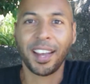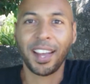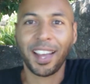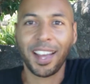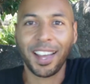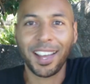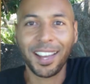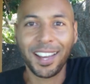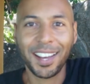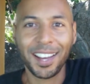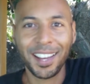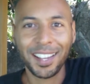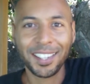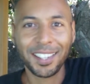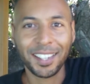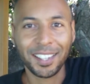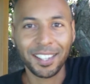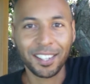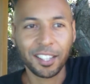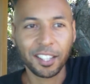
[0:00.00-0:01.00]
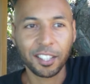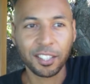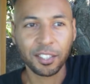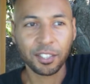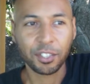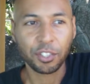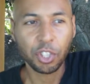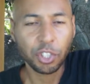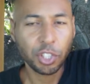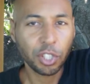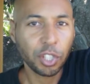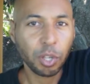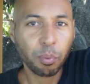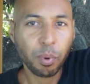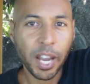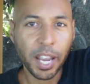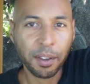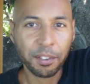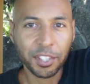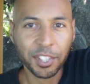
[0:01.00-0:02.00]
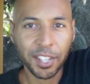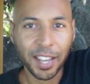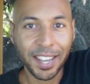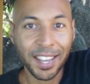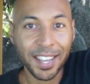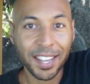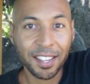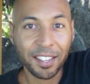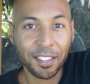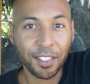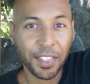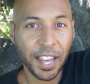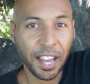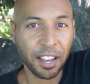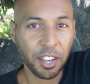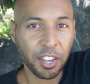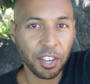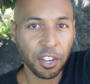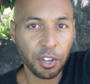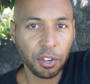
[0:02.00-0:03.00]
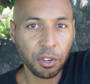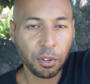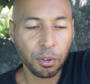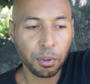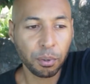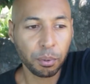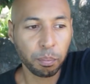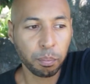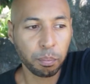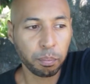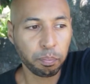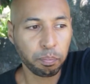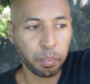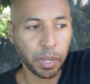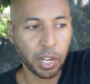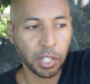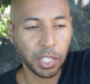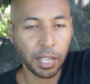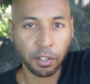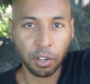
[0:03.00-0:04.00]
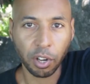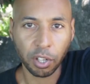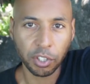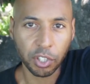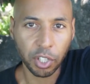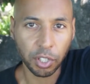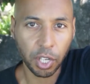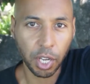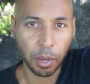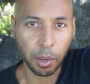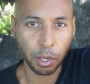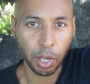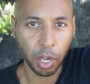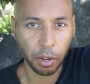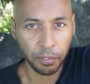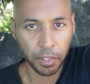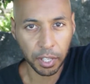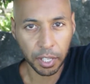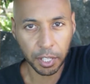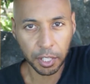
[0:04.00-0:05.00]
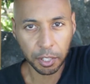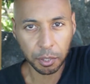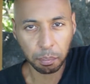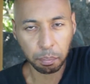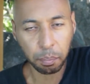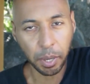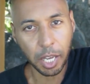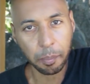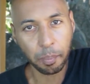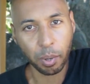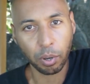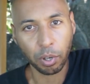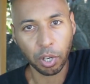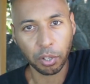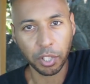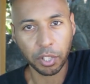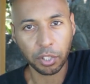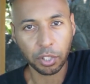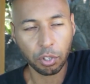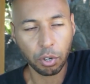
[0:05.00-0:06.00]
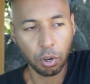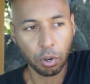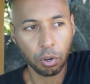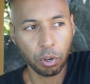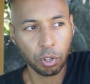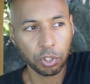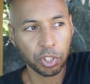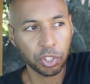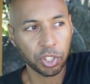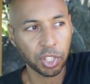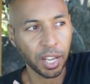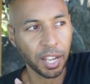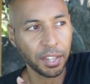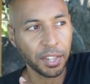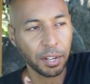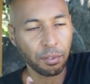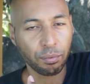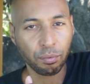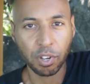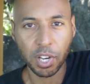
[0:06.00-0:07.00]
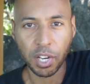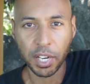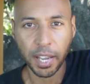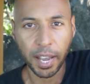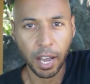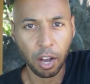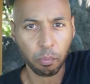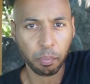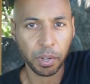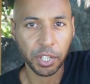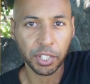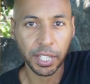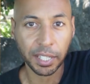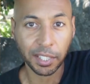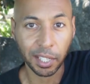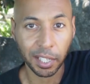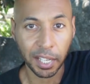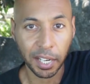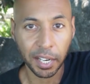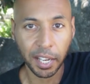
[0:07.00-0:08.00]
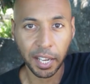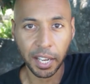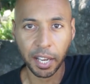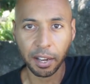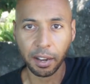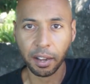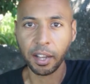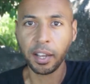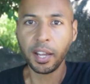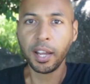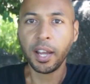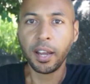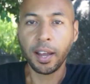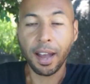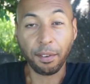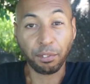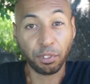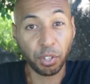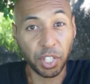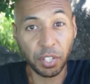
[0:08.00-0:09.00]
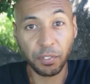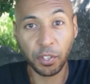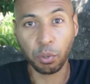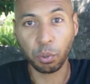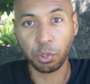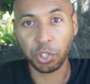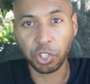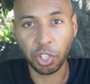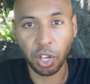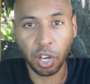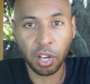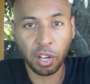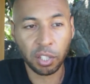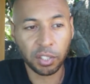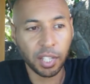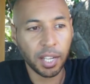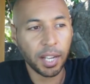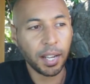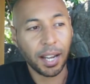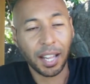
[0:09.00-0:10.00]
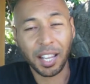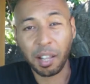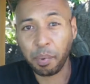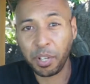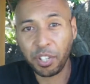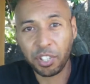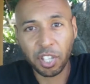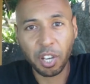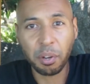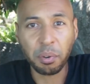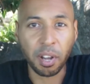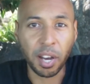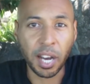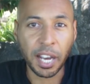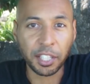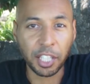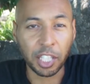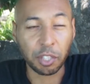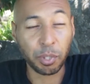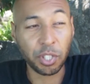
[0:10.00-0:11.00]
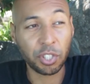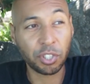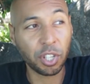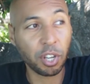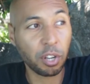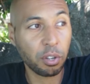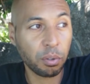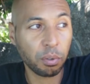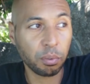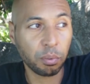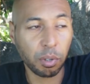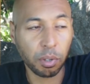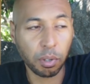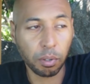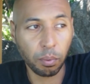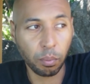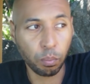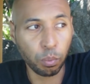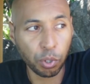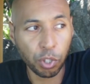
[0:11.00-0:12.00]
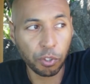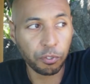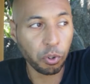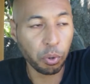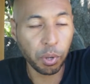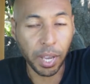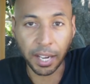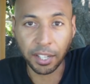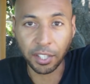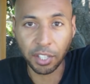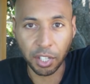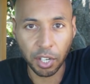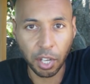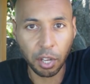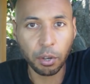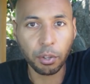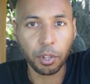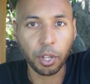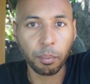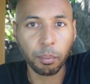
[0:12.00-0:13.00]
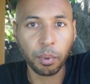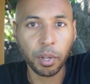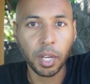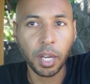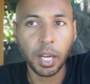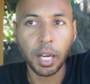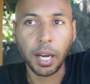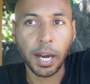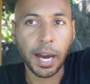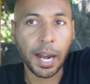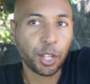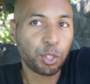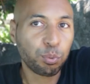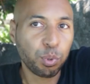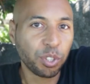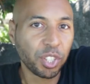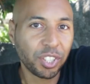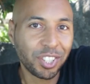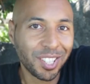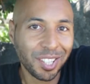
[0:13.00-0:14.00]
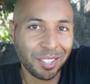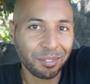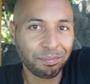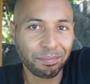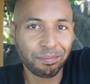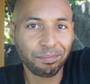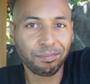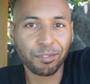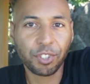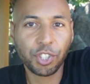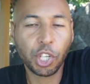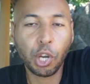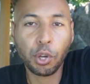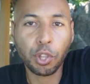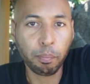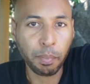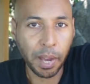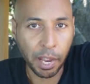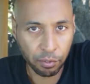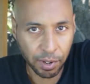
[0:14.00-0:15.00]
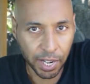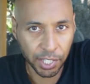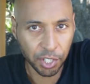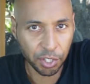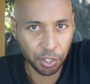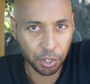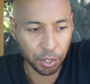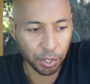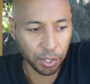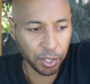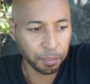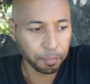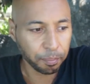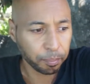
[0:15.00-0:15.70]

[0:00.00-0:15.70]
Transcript: And just as a way of saying thank you, because I've gotten to know a lot of these people on this course, and they've really helped me settle in here after a difficult start, and they've been so nice. It's been so wonderful getting to know them. I just wanted to show them my gratitude.